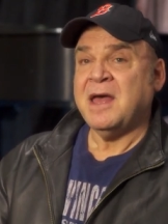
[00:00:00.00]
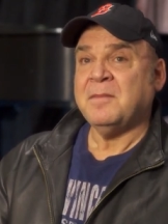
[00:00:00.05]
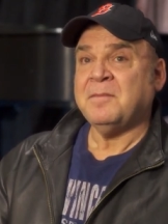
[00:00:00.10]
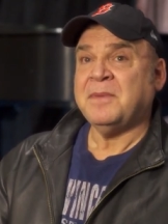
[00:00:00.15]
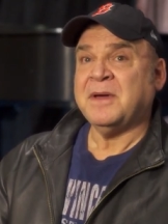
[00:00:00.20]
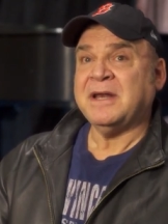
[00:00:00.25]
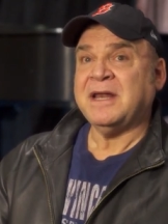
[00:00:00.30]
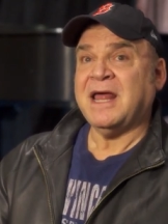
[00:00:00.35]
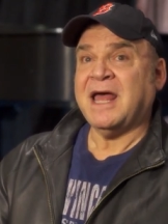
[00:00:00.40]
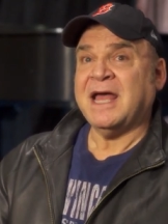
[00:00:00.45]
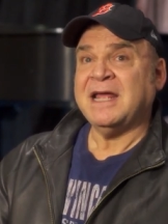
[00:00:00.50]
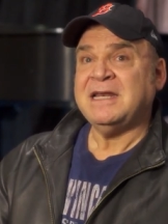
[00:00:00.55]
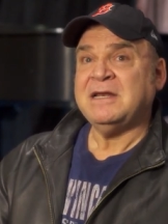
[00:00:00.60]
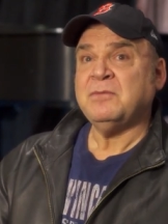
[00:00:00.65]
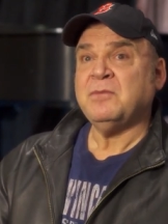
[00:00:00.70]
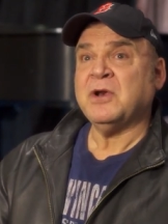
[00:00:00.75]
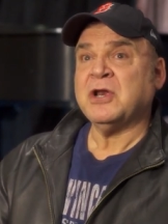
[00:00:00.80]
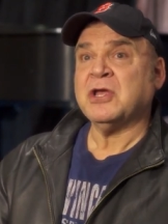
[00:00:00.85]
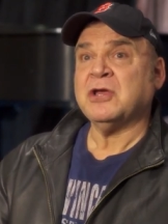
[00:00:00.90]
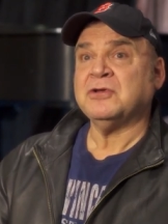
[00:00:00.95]
but I
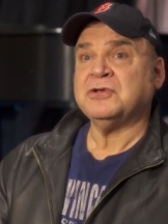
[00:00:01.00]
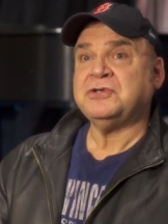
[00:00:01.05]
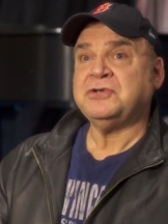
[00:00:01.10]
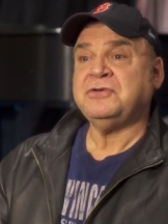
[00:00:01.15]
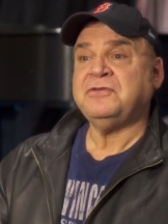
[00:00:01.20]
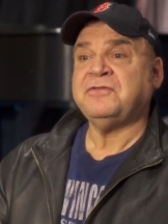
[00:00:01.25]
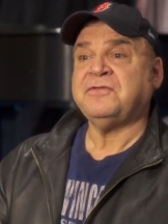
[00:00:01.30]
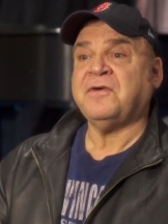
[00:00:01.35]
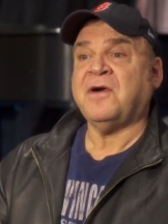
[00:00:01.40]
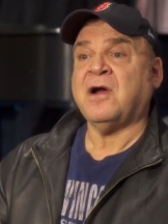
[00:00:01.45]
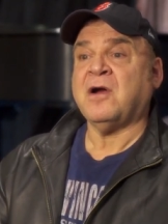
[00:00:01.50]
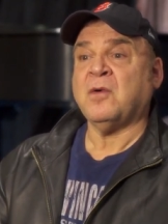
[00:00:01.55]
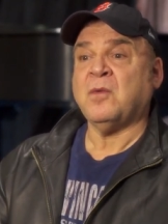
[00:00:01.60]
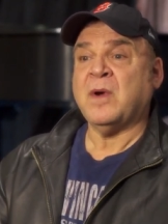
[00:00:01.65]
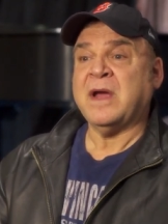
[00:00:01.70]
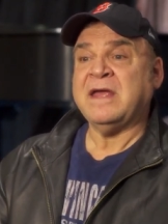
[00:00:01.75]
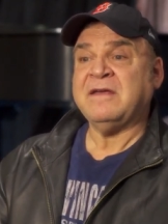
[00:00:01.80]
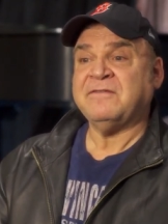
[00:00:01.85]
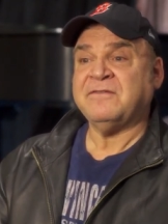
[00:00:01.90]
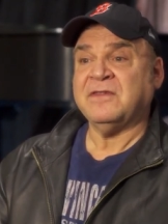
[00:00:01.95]
didn't want to go too far
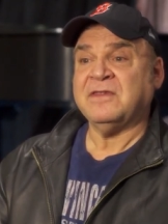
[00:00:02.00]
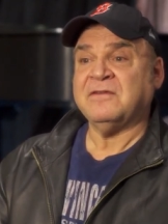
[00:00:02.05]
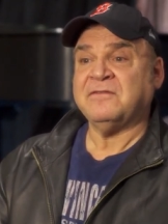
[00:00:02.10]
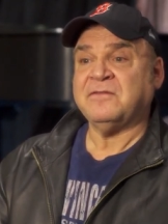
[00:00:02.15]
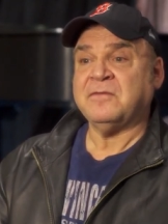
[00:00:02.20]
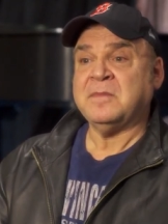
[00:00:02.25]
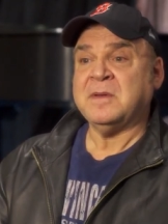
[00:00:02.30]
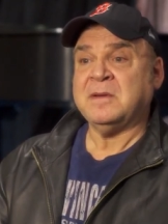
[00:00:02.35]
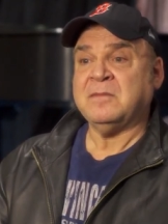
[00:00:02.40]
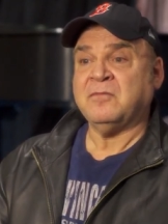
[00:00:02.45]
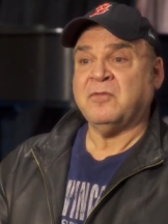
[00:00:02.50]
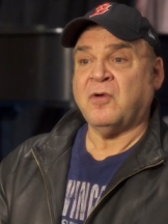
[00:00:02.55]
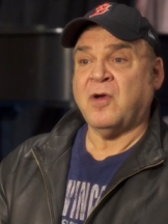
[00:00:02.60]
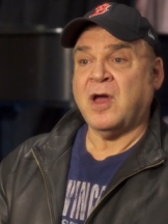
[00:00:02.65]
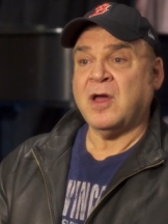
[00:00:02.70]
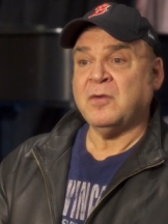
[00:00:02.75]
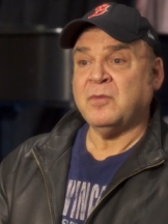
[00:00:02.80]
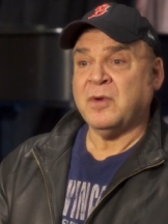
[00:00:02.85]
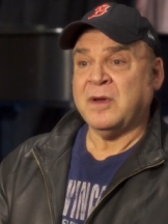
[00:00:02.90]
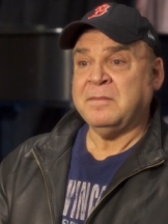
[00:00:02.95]
away from the Forbidden
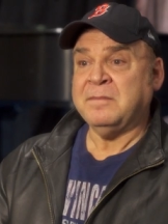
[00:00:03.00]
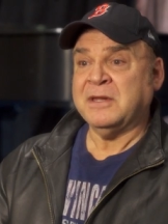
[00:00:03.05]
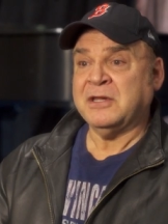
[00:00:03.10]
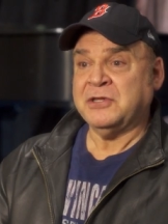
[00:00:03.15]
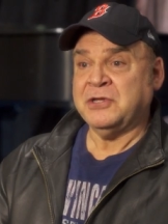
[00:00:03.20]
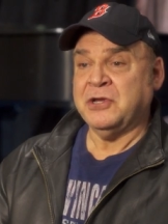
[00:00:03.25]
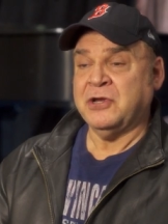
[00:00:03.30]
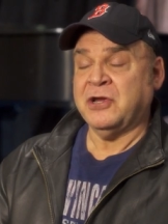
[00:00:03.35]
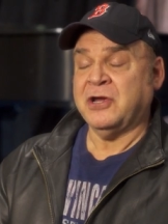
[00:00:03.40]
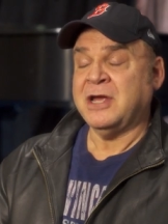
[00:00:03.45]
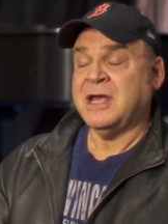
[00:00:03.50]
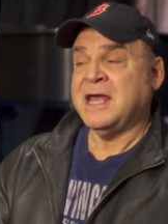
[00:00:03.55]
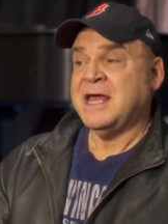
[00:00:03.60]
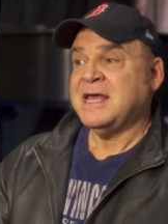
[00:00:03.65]
Broadway milieu.